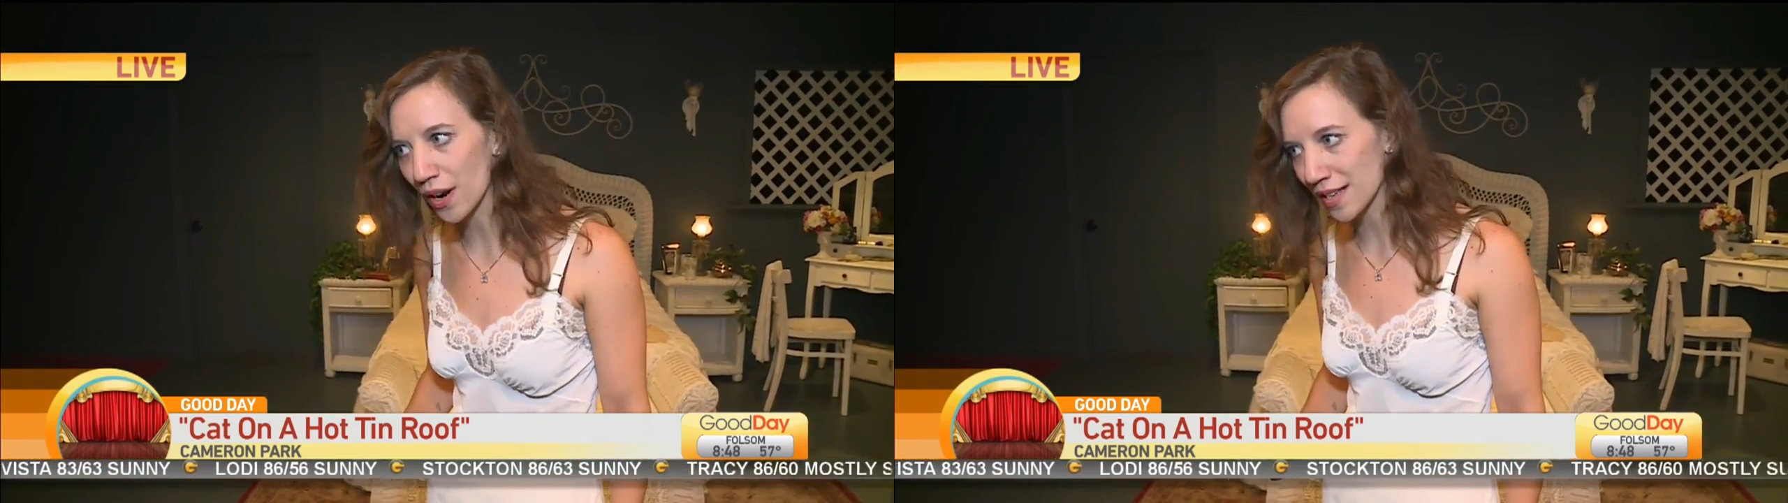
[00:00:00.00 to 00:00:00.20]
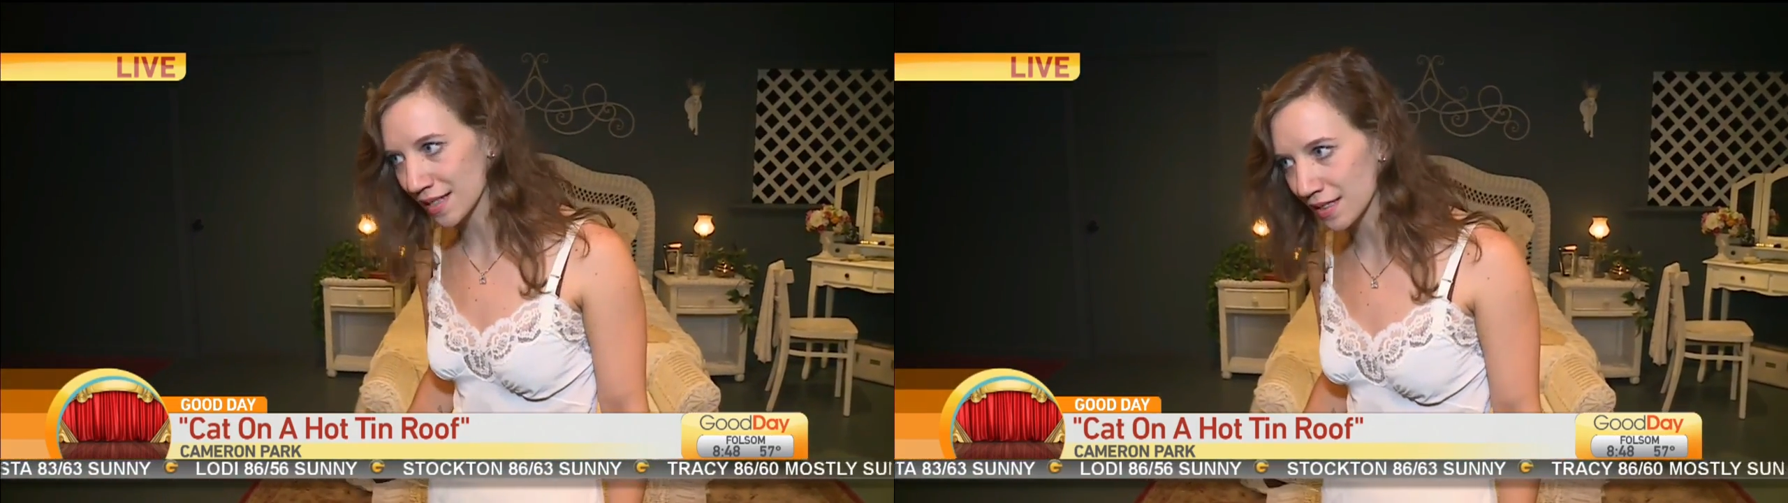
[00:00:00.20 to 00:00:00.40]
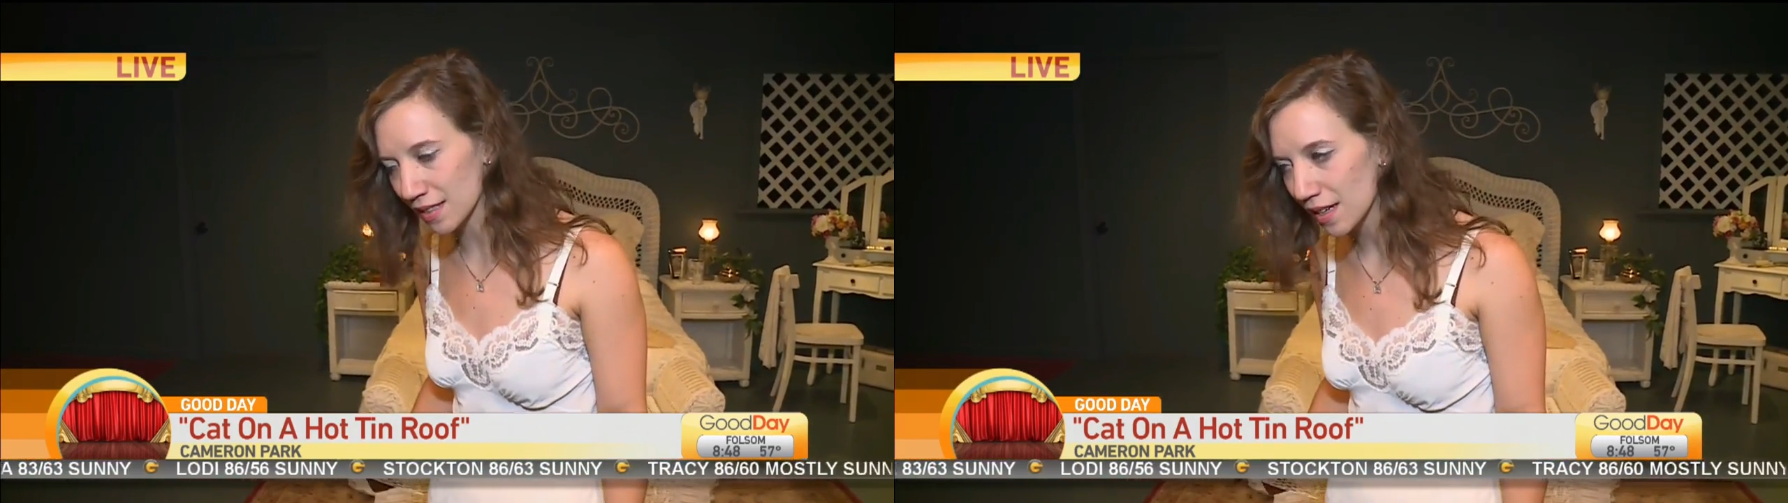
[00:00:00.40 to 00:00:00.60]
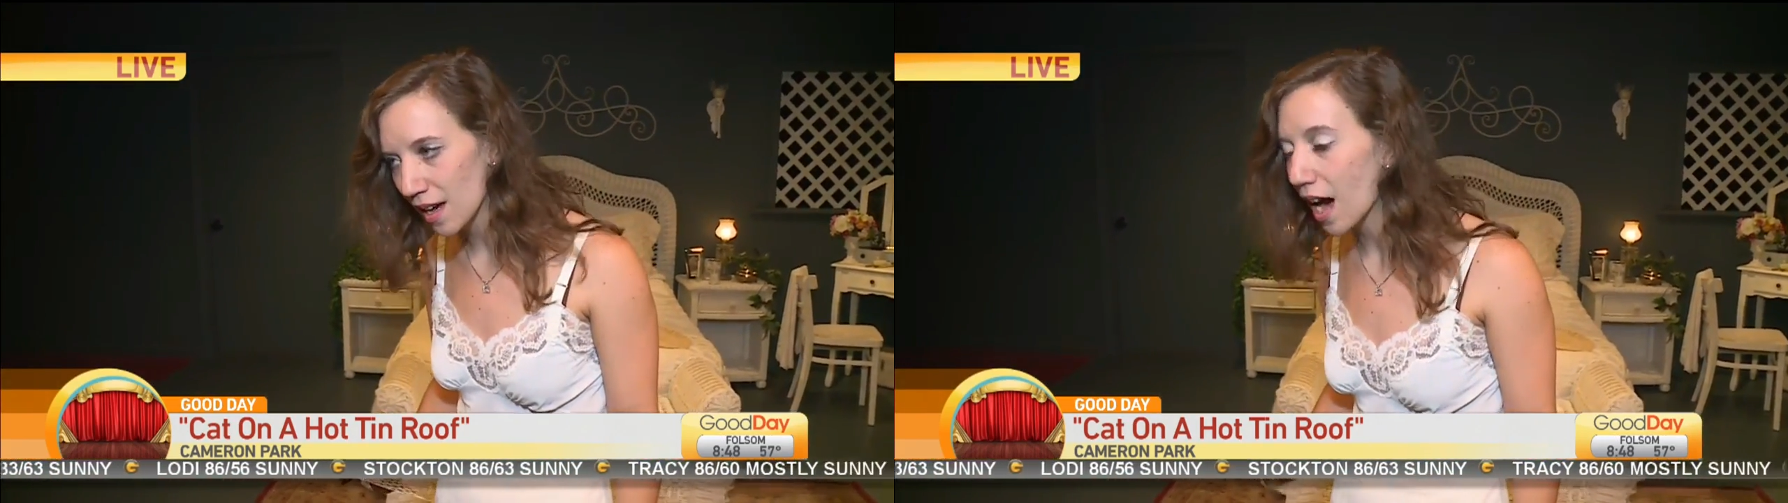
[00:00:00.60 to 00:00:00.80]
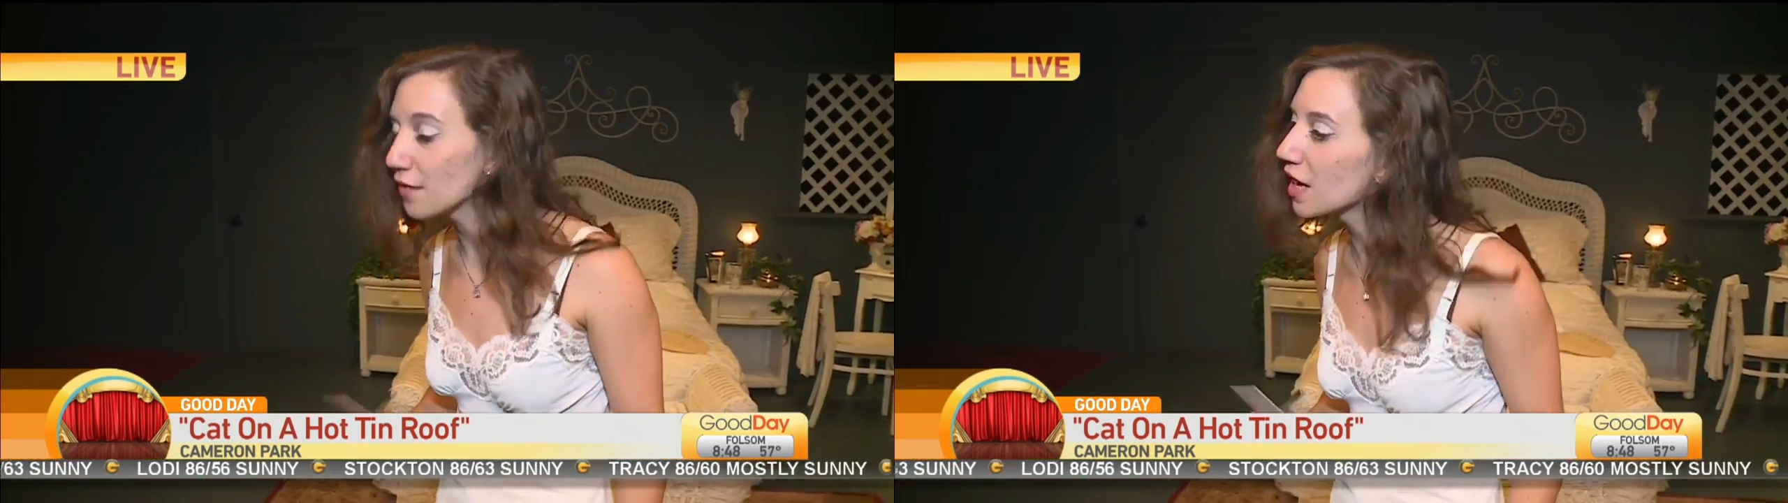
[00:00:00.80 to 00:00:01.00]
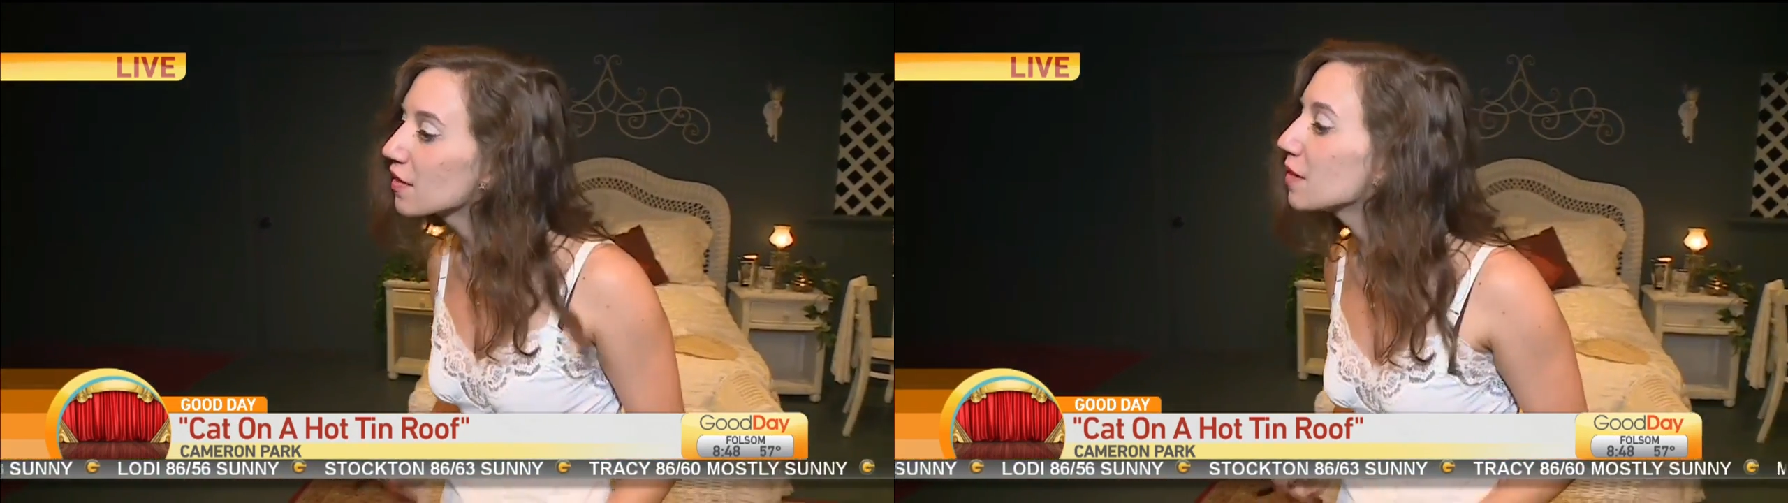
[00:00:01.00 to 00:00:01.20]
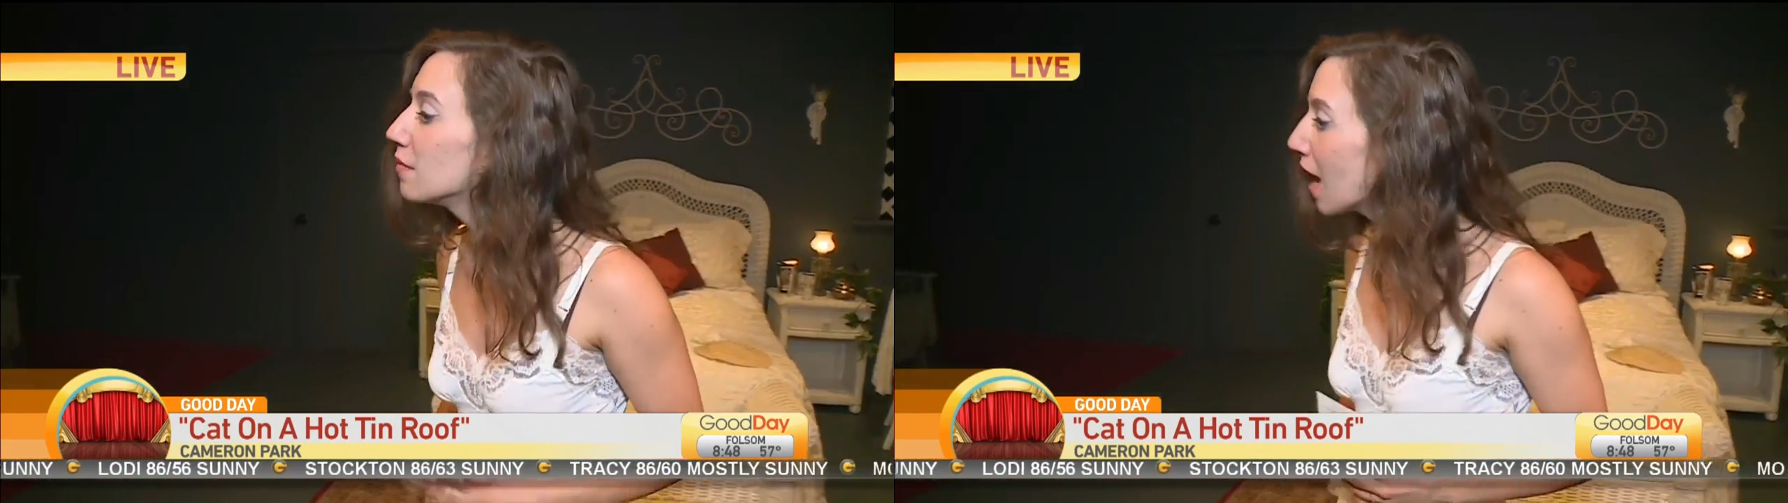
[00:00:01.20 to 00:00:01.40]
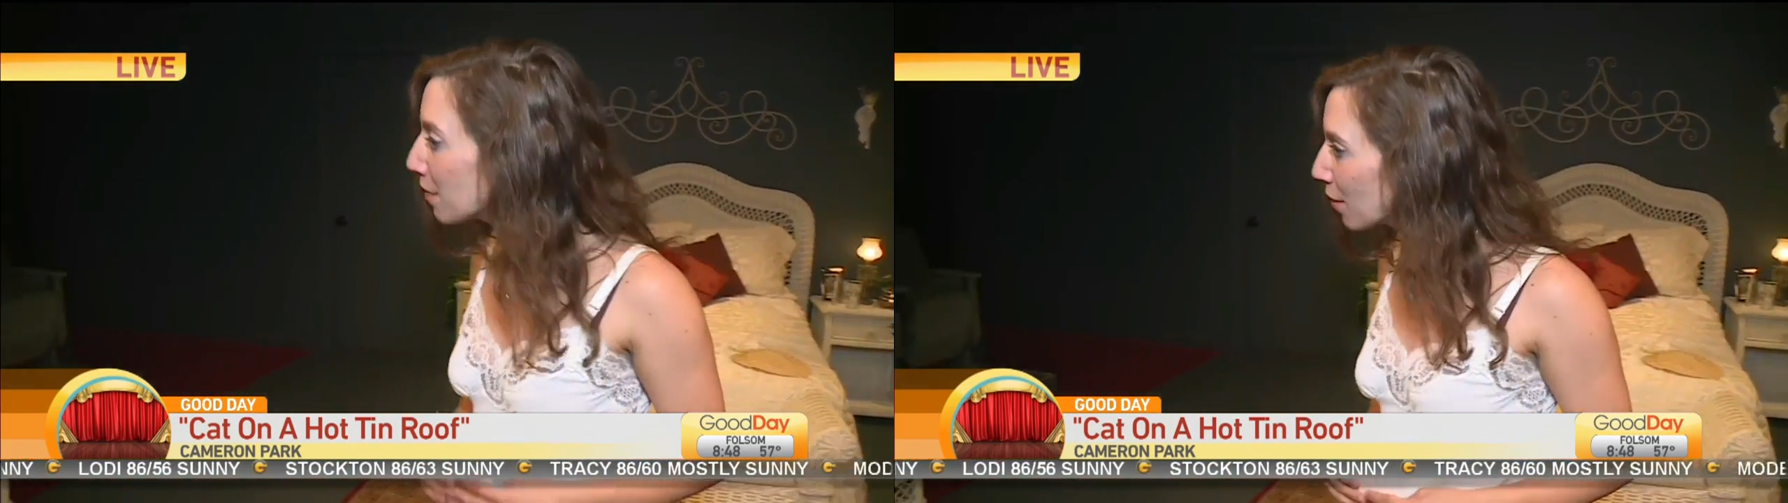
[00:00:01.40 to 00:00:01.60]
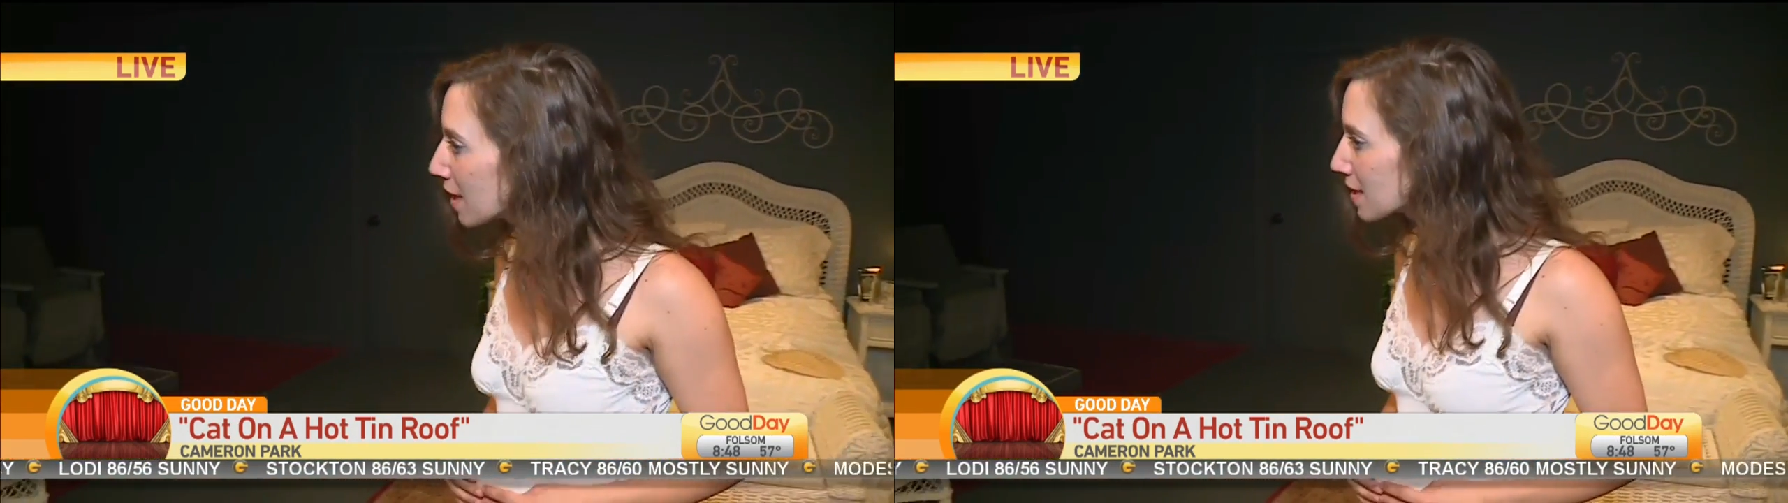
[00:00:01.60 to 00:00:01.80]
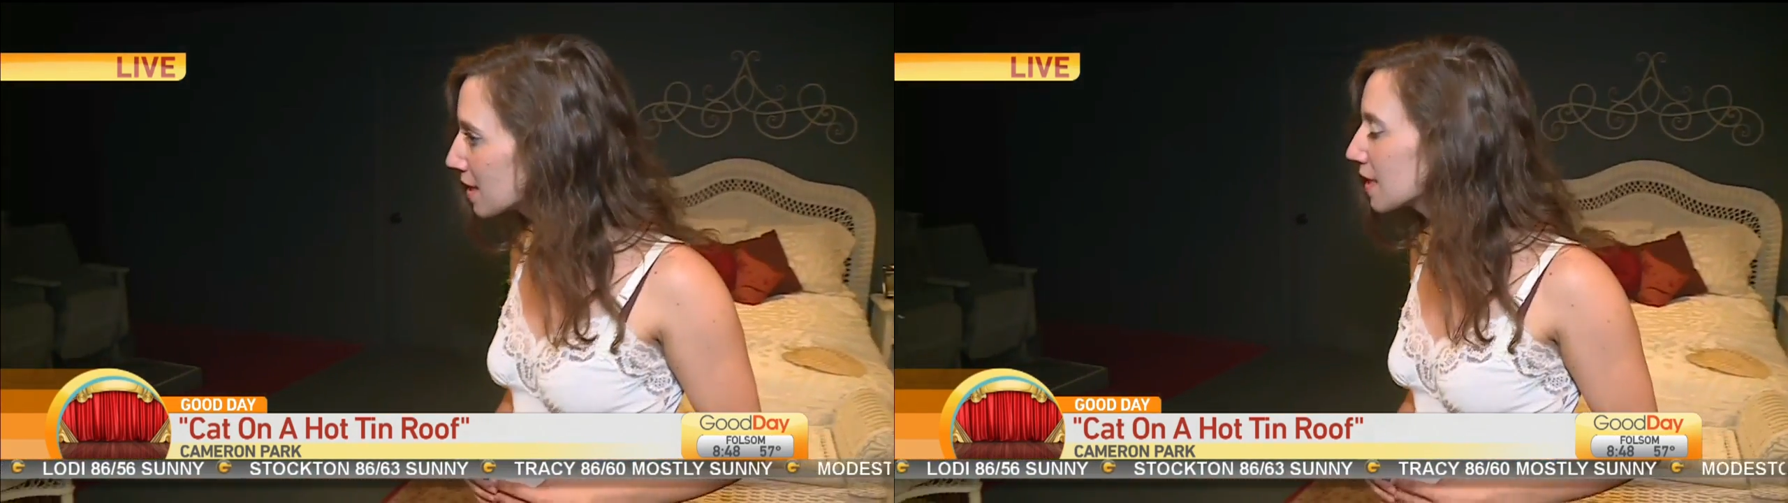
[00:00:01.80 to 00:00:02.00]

whether it's been a comedy, a musical,